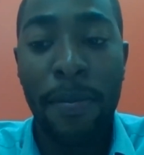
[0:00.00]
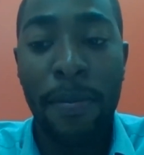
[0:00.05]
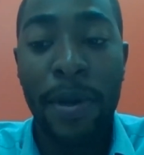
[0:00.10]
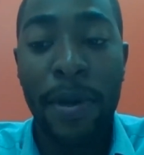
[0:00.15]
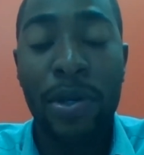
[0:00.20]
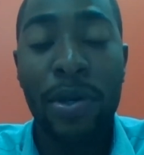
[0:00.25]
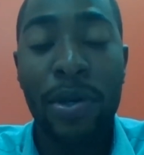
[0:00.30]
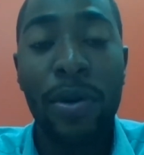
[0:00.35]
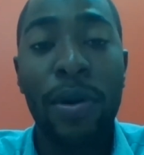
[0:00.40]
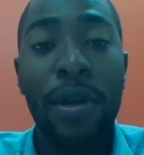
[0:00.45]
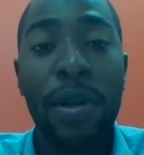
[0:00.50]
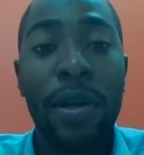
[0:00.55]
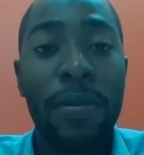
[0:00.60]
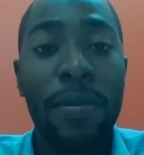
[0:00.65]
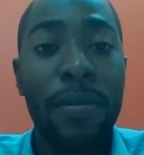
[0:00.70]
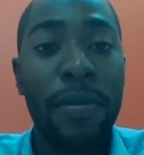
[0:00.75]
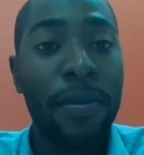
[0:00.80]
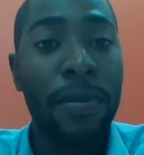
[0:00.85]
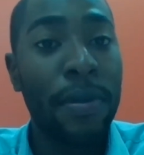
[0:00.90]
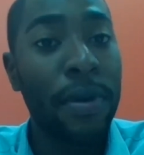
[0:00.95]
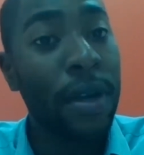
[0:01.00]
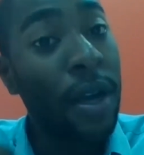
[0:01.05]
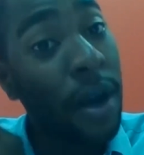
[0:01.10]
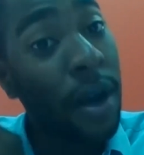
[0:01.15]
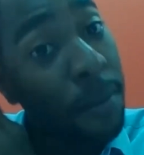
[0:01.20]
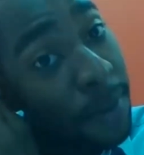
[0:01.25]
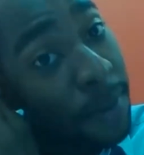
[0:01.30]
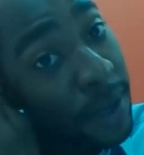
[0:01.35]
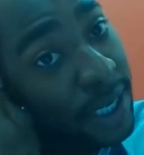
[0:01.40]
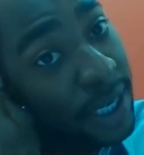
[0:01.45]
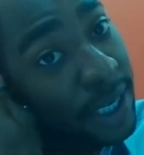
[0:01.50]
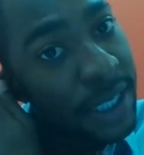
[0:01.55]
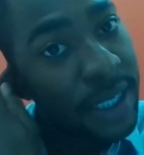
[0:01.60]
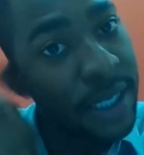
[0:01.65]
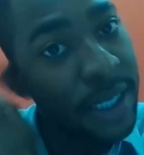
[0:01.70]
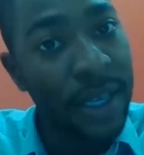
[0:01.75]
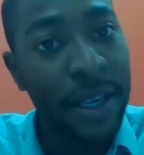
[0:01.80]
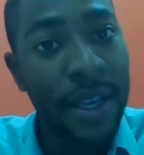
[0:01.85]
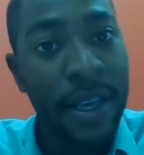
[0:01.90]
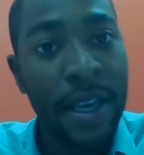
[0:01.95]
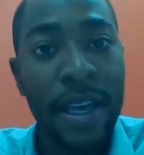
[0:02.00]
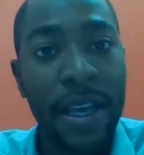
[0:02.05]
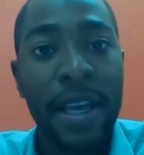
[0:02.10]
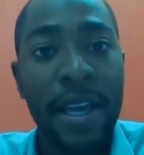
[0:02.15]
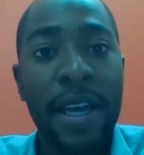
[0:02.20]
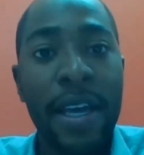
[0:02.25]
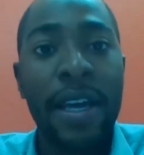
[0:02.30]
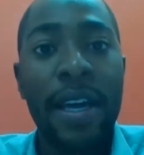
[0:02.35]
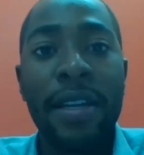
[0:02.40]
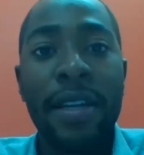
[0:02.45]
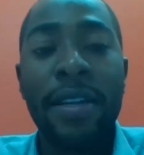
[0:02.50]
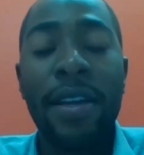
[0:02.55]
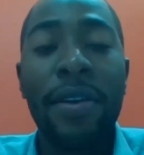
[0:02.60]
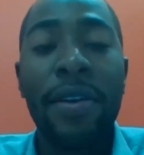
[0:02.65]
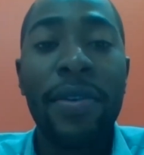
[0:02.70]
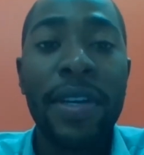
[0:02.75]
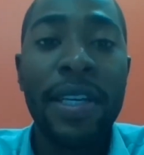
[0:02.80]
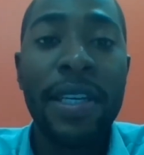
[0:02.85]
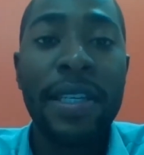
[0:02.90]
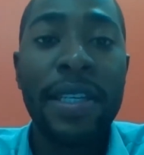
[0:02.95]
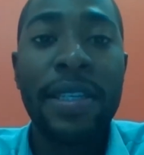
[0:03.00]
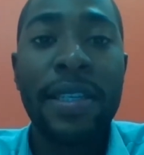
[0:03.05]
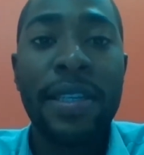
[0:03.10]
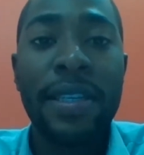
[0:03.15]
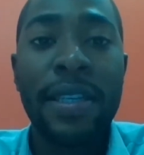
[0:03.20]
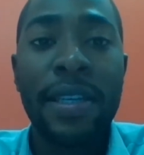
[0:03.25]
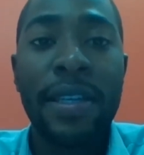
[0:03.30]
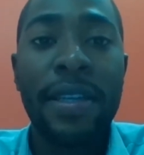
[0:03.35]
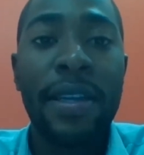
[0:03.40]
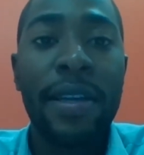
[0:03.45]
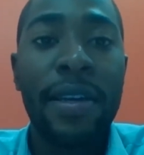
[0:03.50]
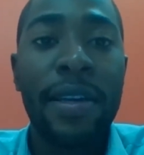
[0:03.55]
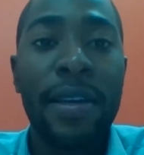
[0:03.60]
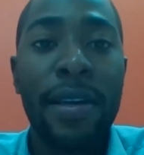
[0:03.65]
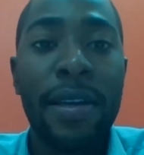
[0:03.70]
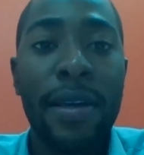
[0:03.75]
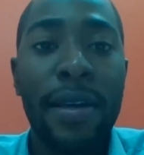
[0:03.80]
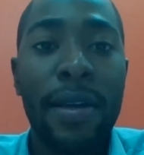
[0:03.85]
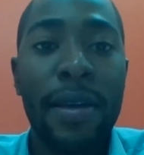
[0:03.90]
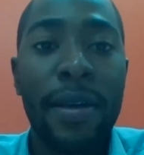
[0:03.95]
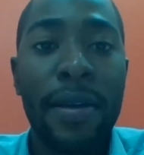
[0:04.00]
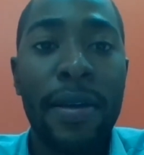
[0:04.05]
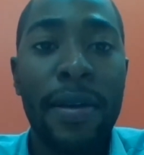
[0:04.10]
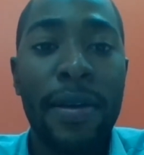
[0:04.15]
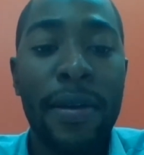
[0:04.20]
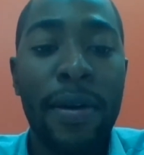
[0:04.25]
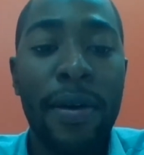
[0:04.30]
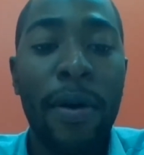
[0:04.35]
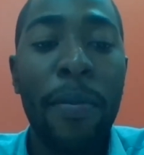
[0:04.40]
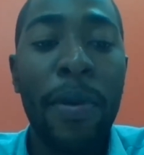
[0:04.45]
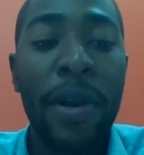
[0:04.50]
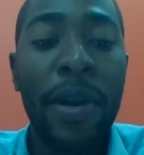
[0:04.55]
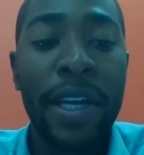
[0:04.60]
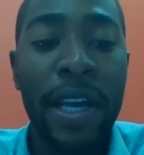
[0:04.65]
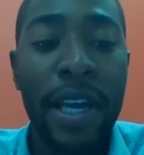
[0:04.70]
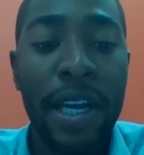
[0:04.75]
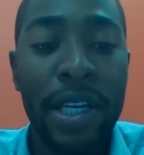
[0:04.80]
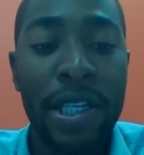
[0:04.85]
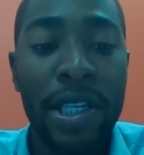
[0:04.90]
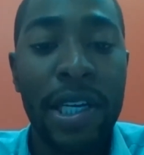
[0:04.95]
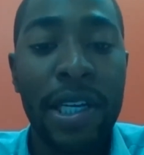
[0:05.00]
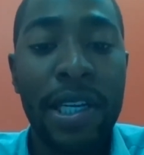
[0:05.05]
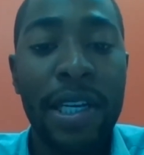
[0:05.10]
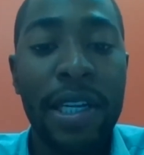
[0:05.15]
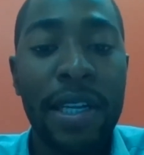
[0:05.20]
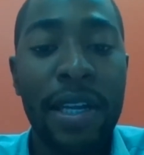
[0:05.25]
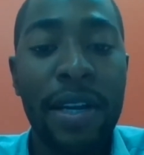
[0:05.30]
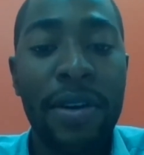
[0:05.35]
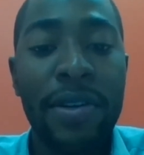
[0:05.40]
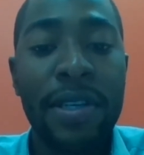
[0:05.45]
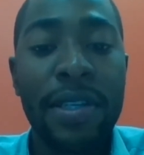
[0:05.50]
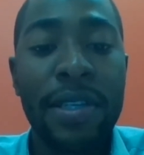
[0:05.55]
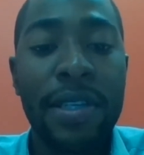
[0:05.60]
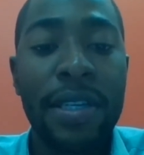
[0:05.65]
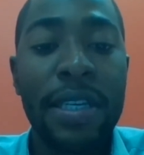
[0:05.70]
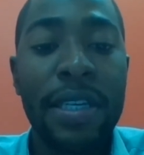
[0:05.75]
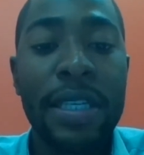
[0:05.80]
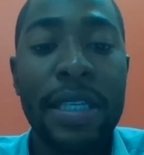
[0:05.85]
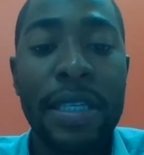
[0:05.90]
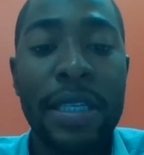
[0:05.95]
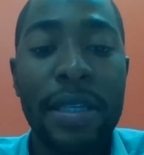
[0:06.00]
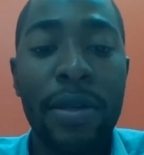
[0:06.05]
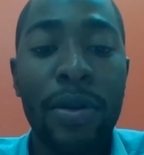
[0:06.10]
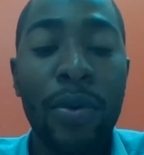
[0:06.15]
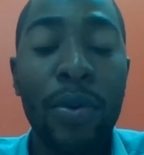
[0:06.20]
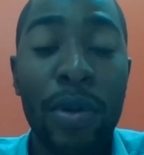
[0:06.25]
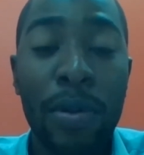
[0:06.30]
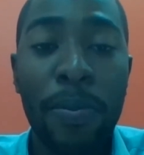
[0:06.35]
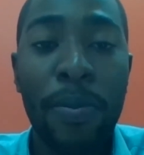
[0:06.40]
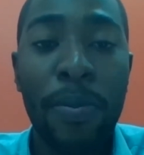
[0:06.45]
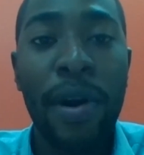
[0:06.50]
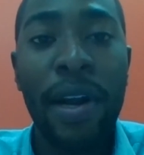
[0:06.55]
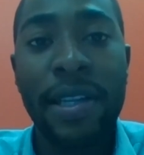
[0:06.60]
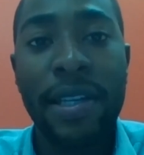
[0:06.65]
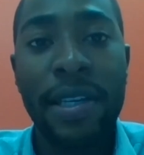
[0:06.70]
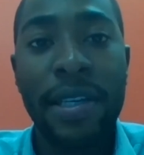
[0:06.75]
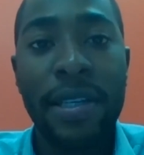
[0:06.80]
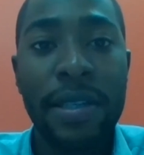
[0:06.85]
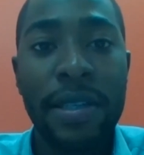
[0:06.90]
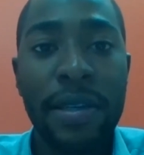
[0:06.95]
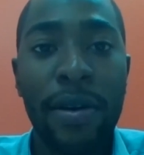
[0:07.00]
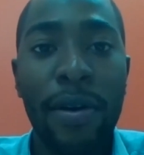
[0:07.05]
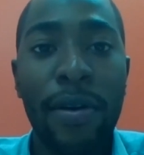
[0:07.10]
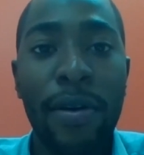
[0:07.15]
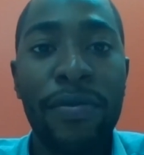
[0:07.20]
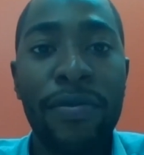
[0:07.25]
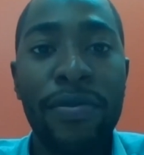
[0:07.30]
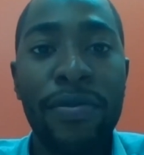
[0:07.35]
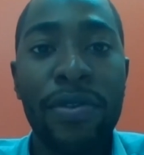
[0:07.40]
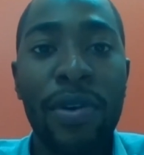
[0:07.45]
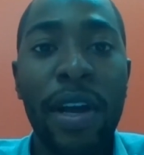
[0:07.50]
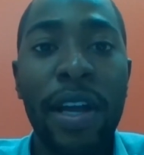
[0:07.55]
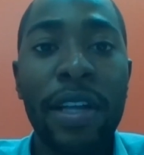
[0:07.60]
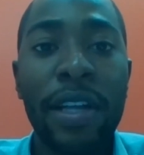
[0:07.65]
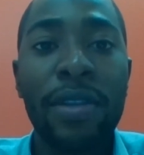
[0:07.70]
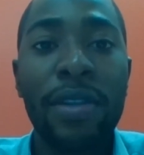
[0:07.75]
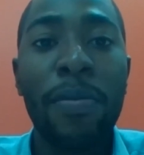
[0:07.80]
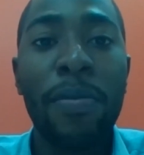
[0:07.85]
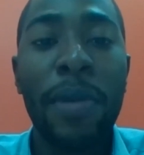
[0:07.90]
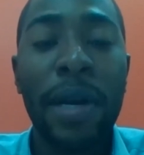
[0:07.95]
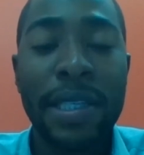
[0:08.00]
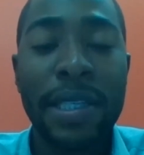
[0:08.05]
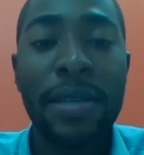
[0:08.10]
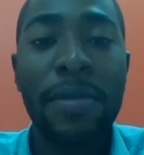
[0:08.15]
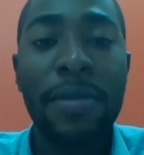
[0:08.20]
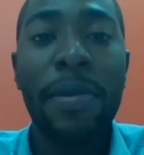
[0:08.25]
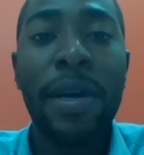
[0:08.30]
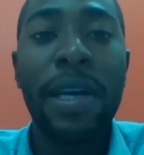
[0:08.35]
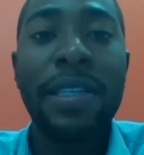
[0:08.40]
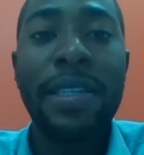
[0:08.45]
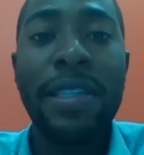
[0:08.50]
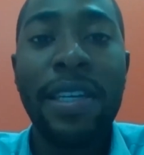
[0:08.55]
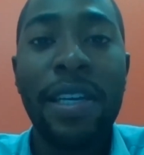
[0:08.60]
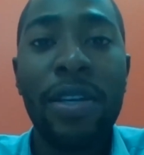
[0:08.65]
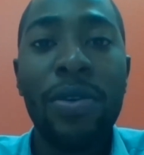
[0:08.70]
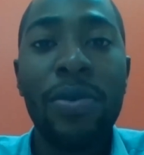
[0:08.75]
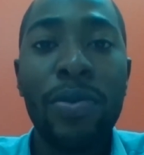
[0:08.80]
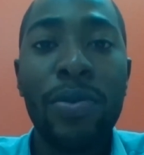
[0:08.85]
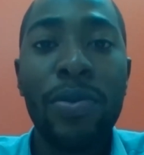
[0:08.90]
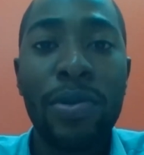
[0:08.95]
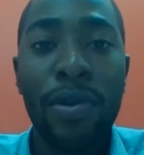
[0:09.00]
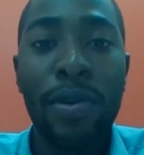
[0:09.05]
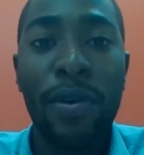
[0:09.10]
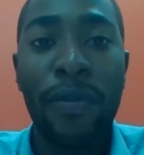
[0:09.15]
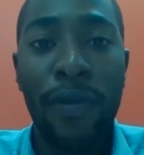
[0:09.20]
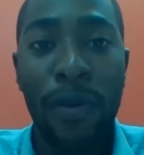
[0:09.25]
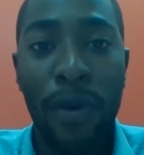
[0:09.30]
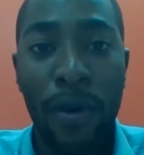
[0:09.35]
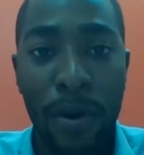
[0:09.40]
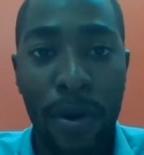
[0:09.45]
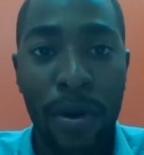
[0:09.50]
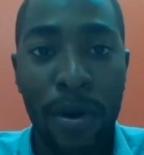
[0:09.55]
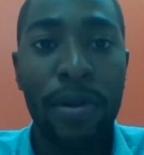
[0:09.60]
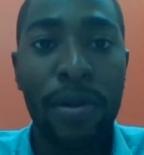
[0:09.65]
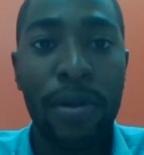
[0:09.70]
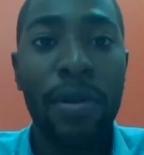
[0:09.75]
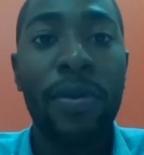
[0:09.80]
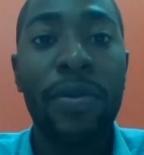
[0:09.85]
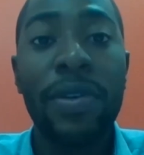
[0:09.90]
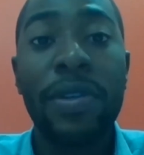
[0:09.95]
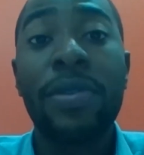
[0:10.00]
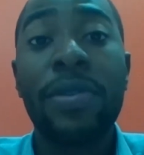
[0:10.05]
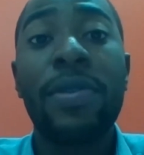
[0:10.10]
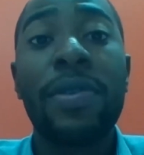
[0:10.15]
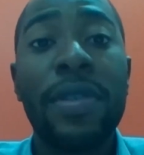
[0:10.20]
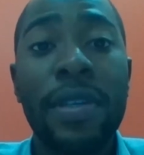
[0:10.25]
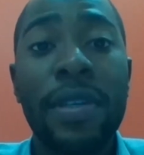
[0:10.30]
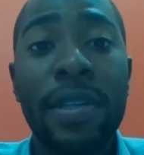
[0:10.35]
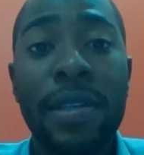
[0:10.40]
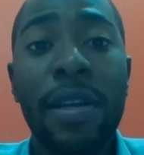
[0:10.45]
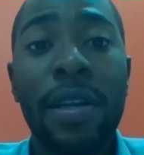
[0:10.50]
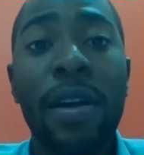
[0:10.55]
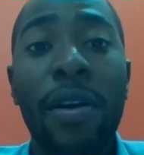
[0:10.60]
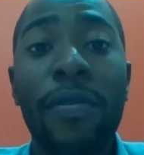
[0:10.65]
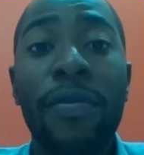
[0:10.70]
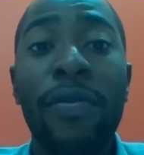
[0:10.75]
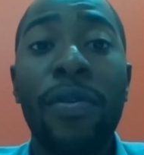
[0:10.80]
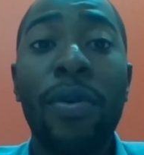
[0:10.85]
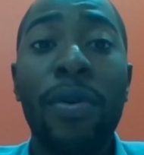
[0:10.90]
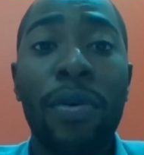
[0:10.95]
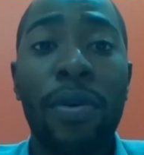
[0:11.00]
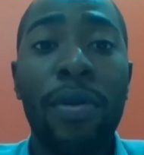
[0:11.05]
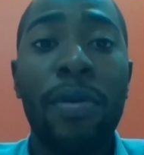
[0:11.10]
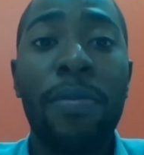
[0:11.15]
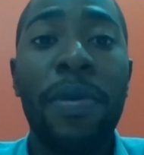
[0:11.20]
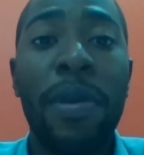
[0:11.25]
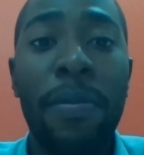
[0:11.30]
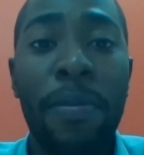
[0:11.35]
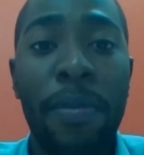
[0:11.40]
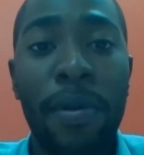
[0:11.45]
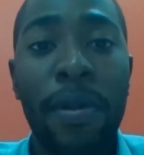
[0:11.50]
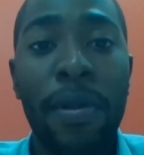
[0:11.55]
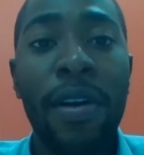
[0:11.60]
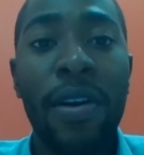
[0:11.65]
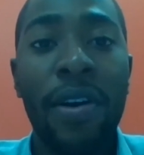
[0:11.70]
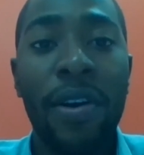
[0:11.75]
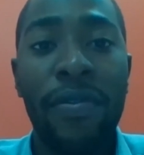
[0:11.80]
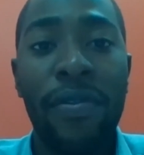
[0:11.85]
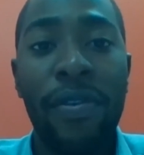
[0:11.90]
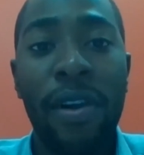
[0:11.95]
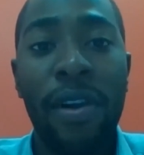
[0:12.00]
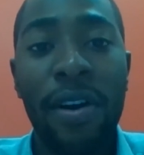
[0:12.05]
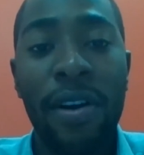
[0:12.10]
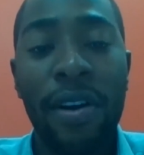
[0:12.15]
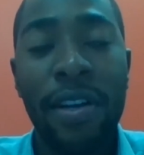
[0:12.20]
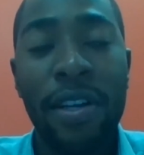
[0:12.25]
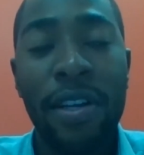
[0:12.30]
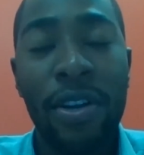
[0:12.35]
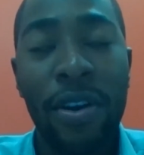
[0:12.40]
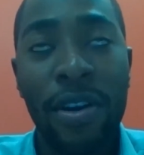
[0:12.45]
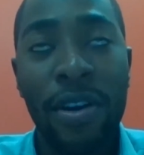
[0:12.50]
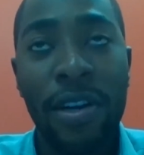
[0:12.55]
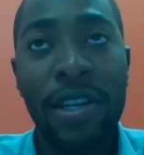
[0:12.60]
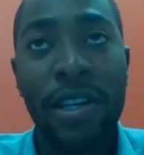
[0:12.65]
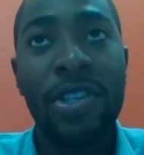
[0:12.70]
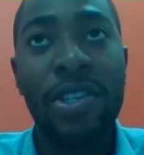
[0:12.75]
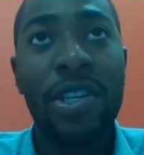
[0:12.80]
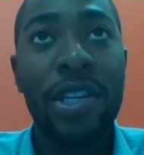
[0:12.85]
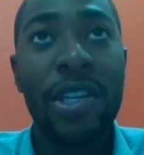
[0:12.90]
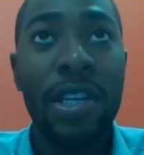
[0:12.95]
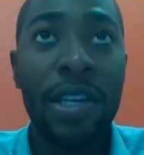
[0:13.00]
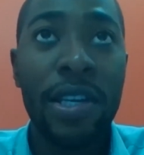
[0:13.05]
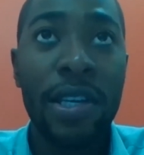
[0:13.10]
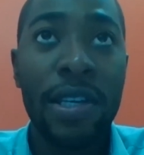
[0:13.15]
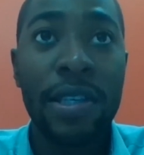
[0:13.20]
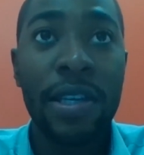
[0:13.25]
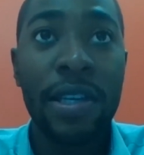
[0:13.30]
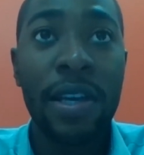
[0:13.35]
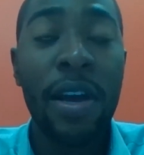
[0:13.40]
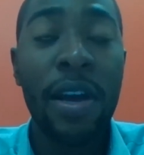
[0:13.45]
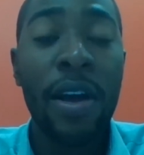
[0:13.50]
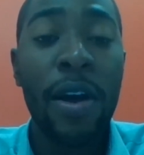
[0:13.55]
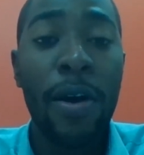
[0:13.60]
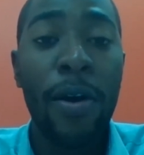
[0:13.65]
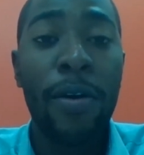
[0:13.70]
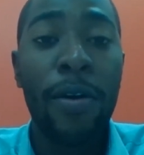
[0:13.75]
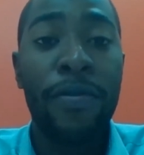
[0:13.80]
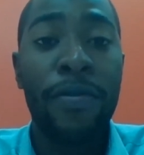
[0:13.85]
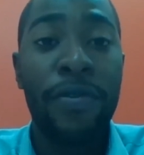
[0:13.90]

petroleum companies, there is the obligation and there is this good practice of trying to maximize the use of local resources, of local people, of long, young engineers,